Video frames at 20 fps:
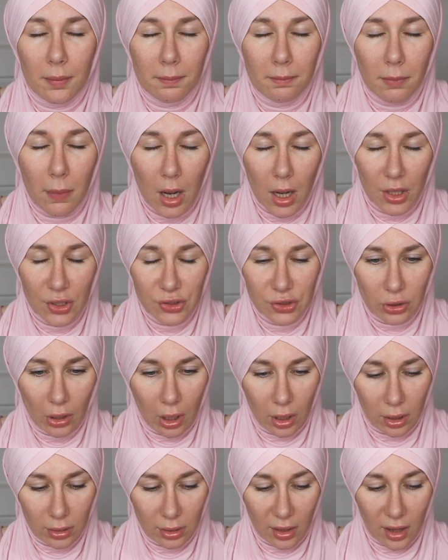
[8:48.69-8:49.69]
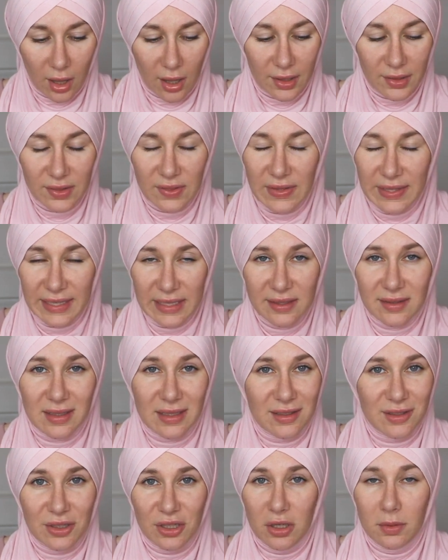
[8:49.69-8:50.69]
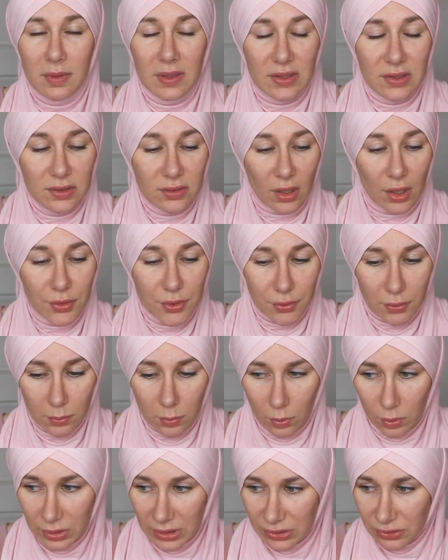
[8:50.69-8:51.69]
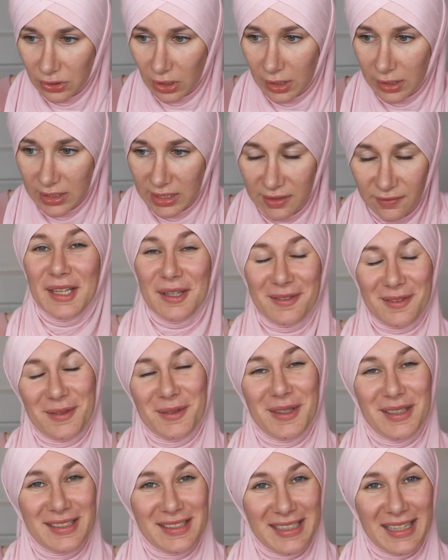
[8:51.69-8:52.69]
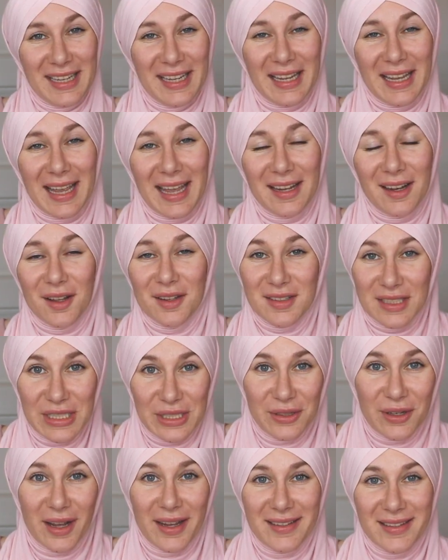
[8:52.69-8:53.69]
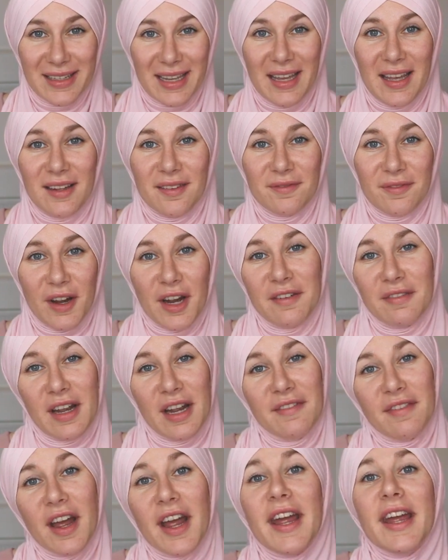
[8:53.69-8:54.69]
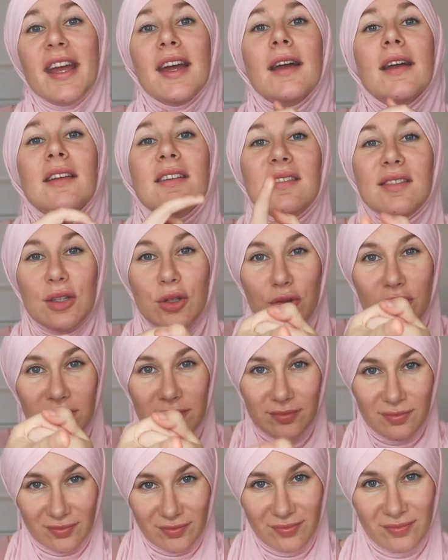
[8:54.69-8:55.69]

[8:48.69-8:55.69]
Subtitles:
MashaAllah, this is going to be such a rewarding journey. Thank you for watching, and I'll see you guys again very, very, very soon.